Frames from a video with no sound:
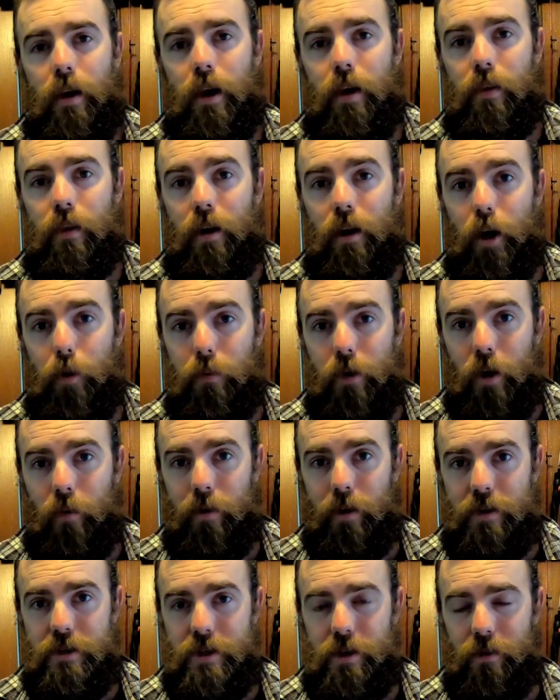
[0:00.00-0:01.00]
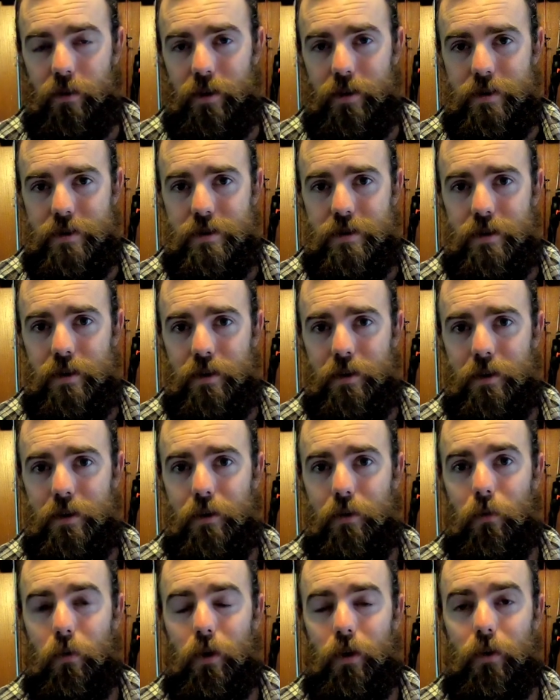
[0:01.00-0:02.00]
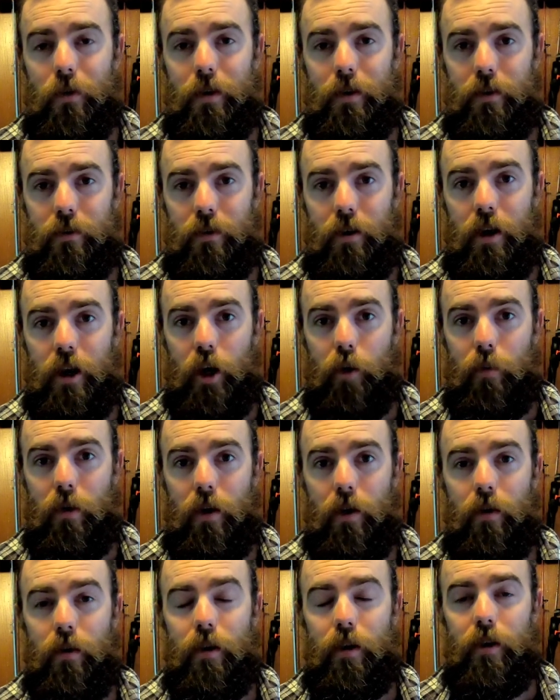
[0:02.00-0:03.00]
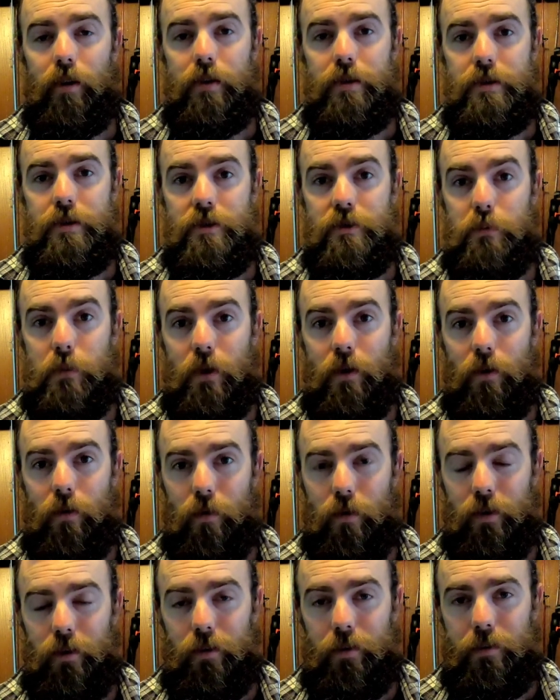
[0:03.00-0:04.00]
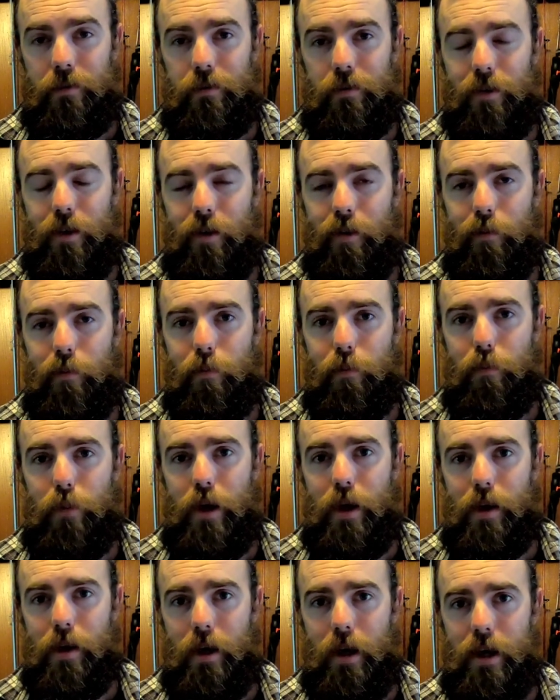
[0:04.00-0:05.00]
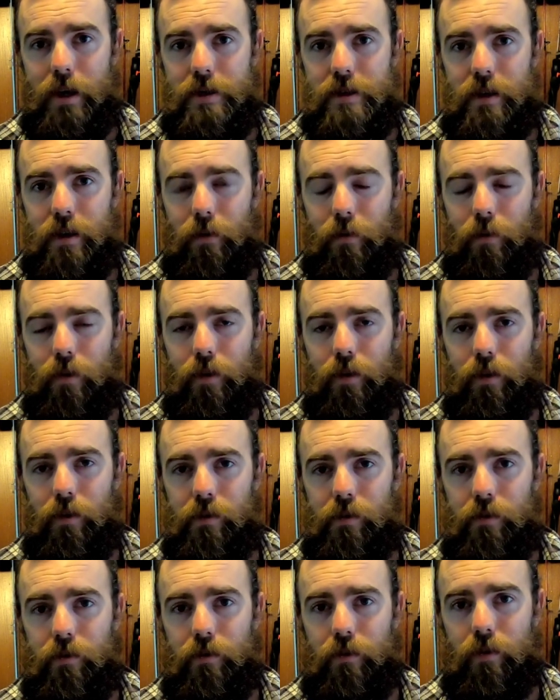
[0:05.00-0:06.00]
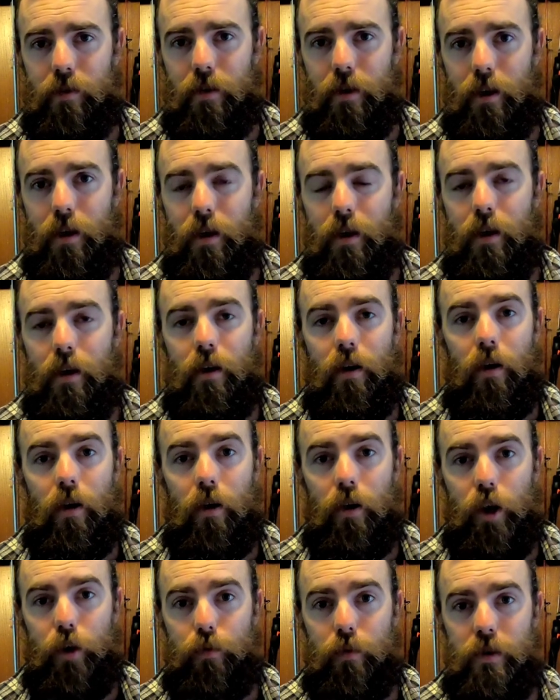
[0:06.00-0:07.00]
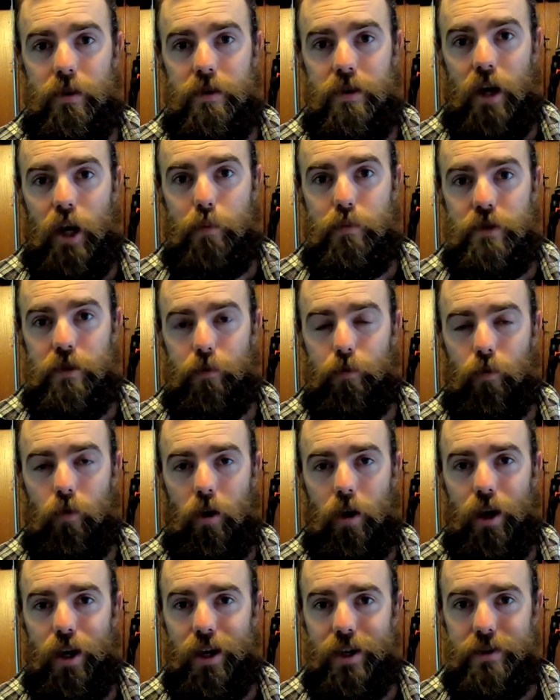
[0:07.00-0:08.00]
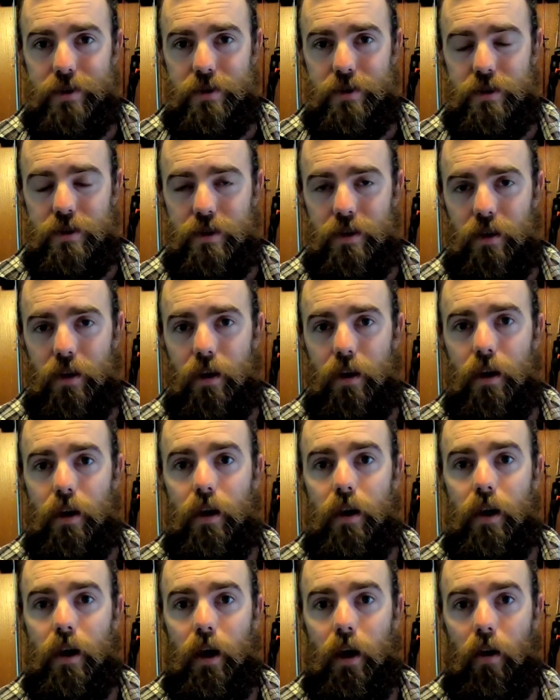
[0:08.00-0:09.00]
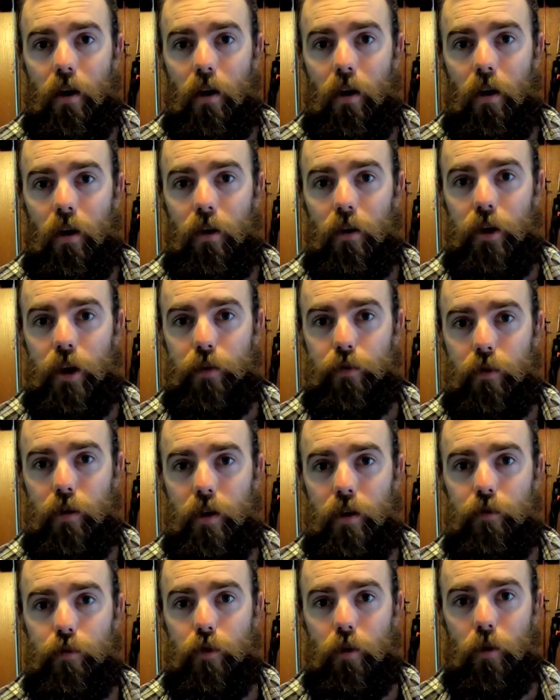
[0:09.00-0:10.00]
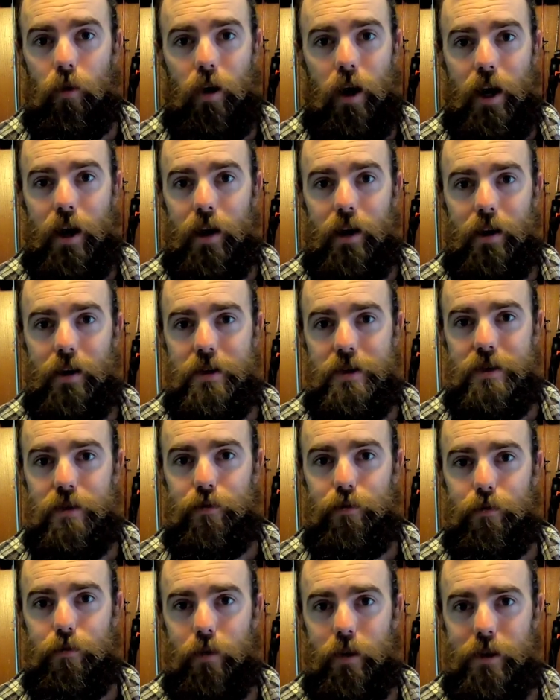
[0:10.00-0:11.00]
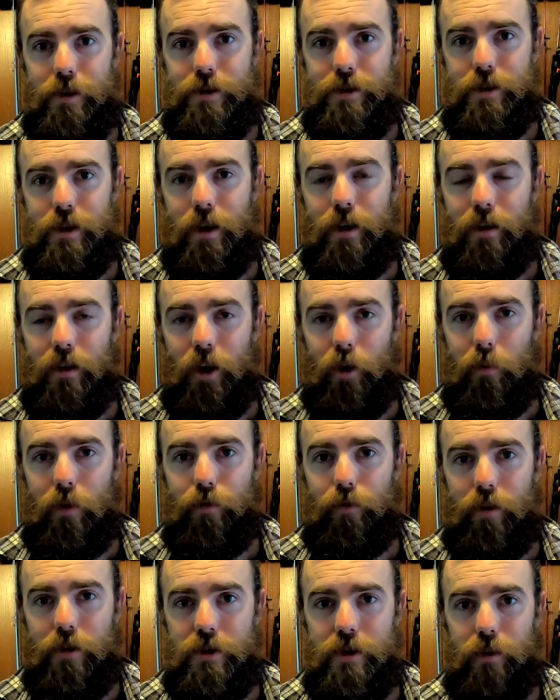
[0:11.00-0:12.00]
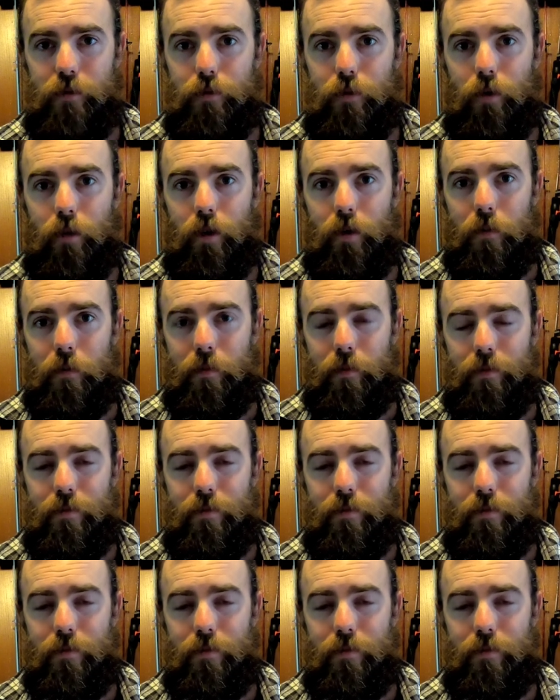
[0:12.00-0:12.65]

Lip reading: In the upcoming series, we're going to talk about spinner reels, bait casting reels, all different types of rods, and all different varieties of fish that you can be fishing for.